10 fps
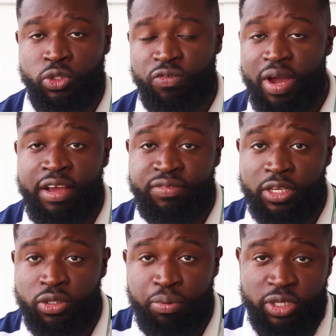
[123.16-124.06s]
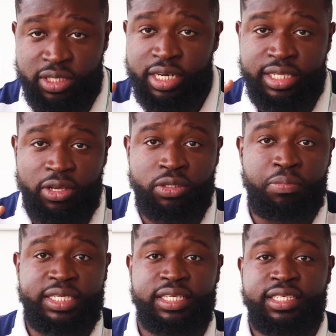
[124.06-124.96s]
so $5,000 plus $3,000
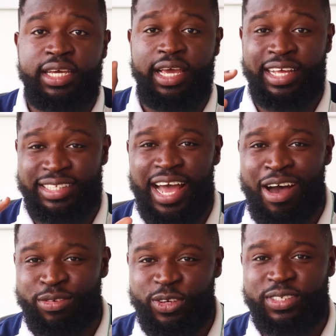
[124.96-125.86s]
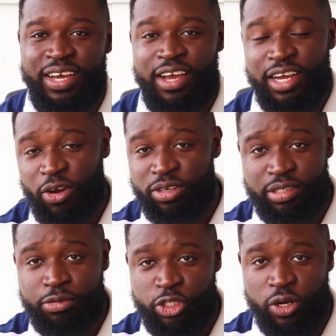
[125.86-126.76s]
makes it $8,000
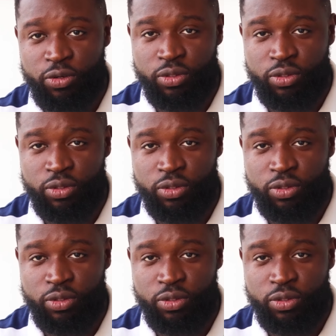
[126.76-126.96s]
contribution